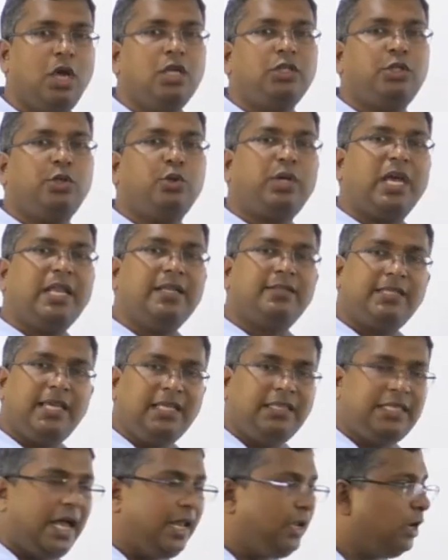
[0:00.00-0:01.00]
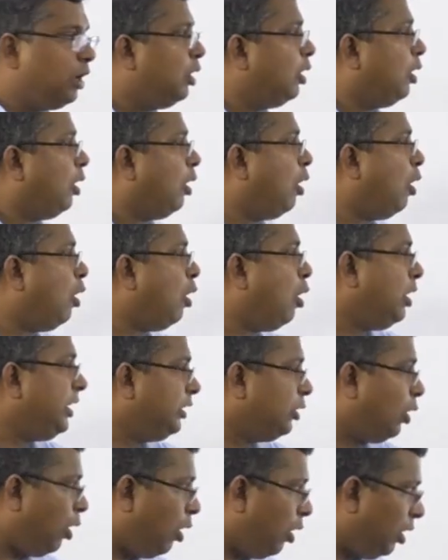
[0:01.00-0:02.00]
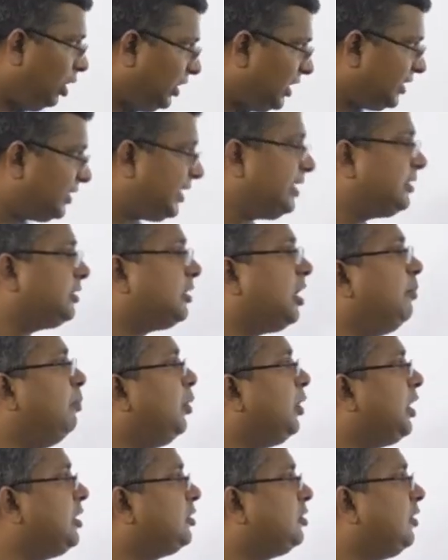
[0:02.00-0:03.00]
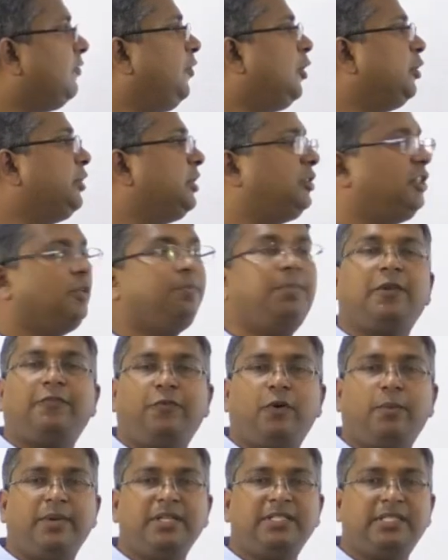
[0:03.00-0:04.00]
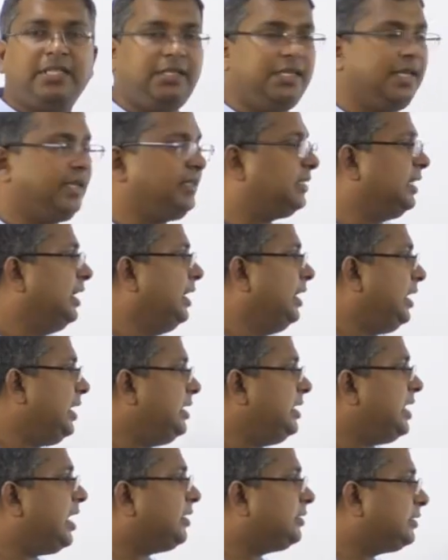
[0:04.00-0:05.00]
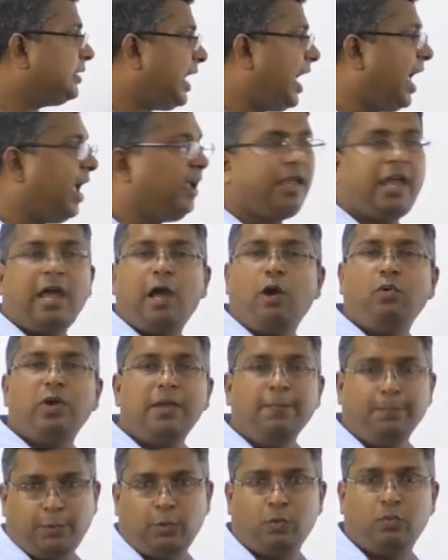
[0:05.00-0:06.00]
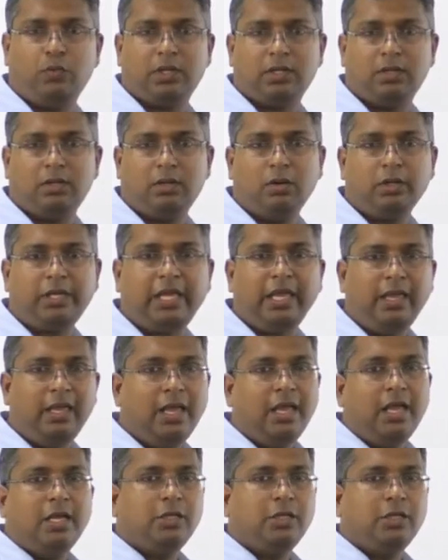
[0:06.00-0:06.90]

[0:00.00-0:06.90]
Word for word: So you can see that all in all the six components of Logistic Performance Index, India's rank have improved. Okay.